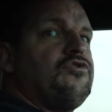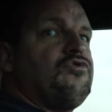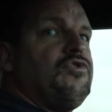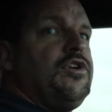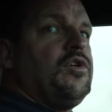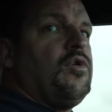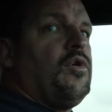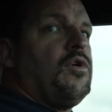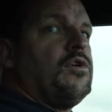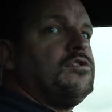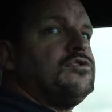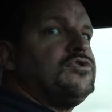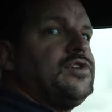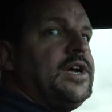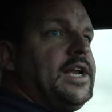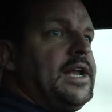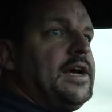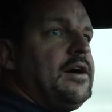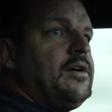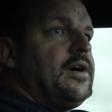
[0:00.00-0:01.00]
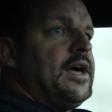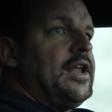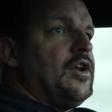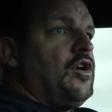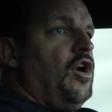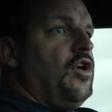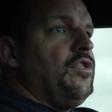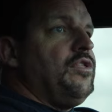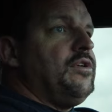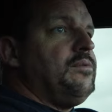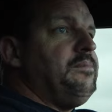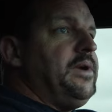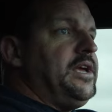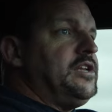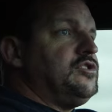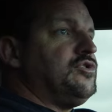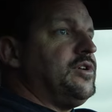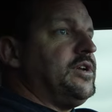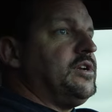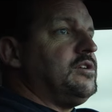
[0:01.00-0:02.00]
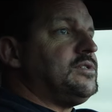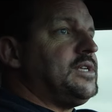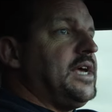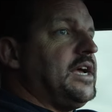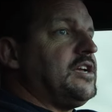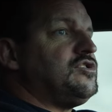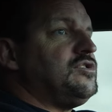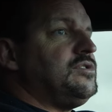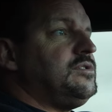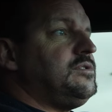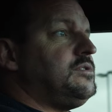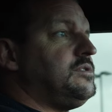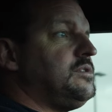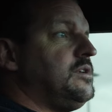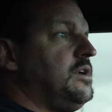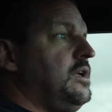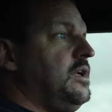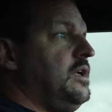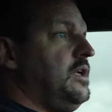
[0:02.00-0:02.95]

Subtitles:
street corners right now at all the major intersections.